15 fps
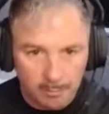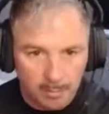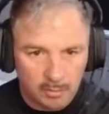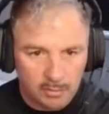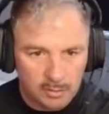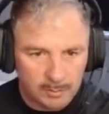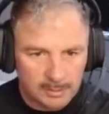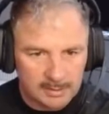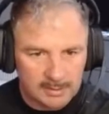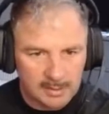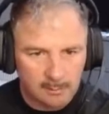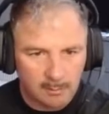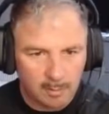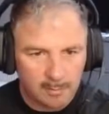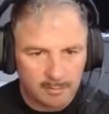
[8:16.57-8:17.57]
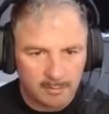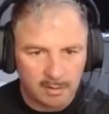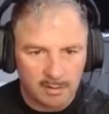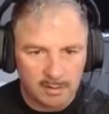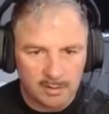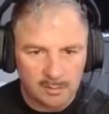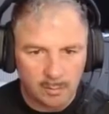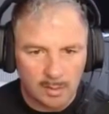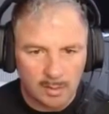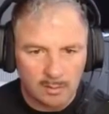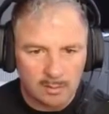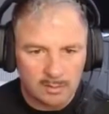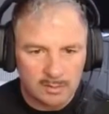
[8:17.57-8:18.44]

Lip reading: mode so we can see what we've got as well.